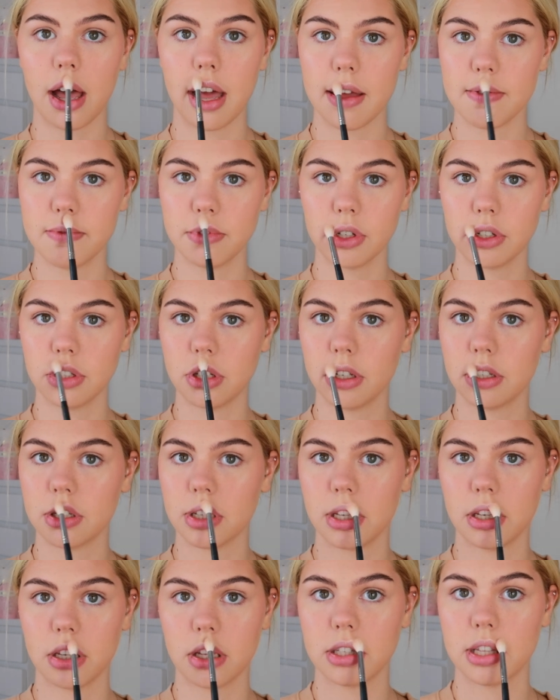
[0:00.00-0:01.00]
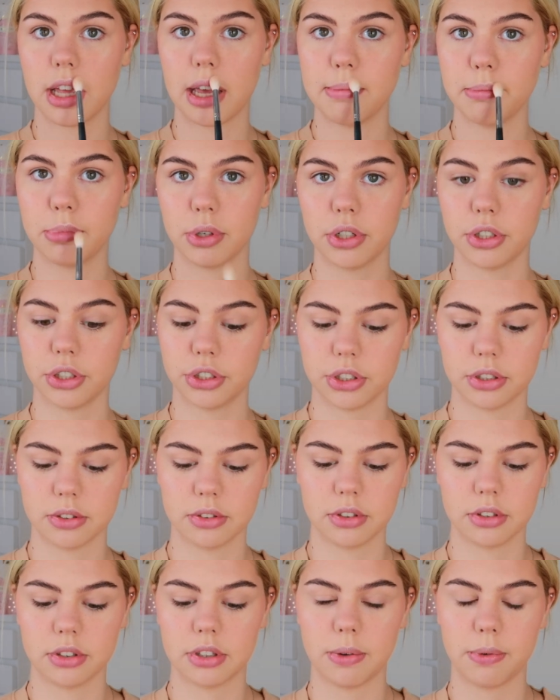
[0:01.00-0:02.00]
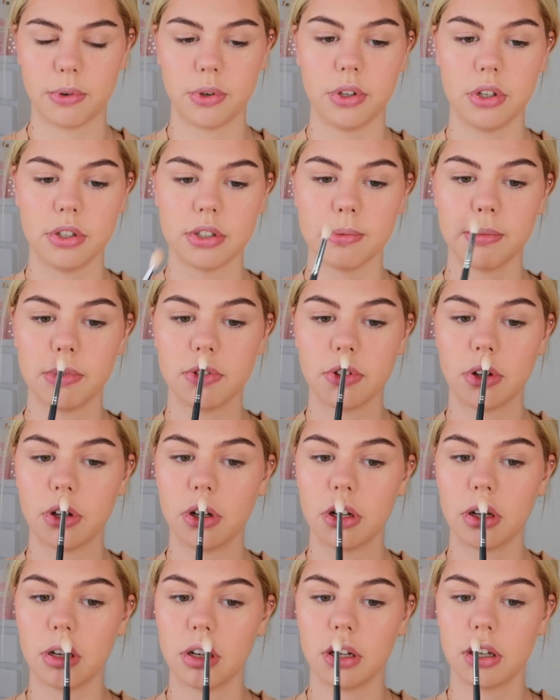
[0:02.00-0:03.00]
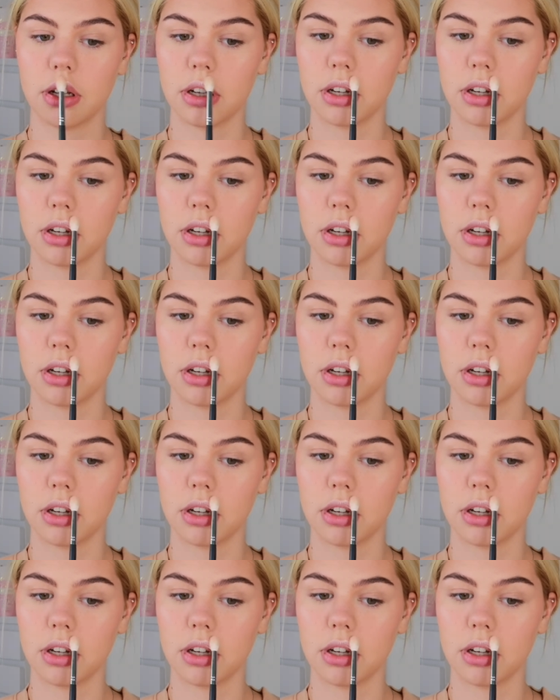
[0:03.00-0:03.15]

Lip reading: I'm just using the same brush that we were using before.